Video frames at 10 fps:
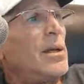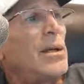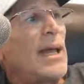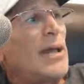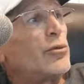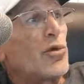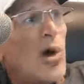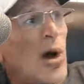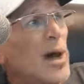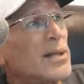and
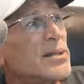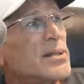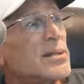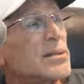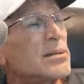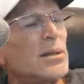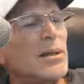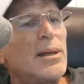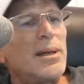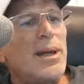Ross
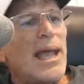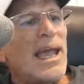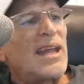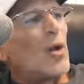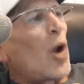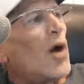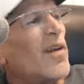and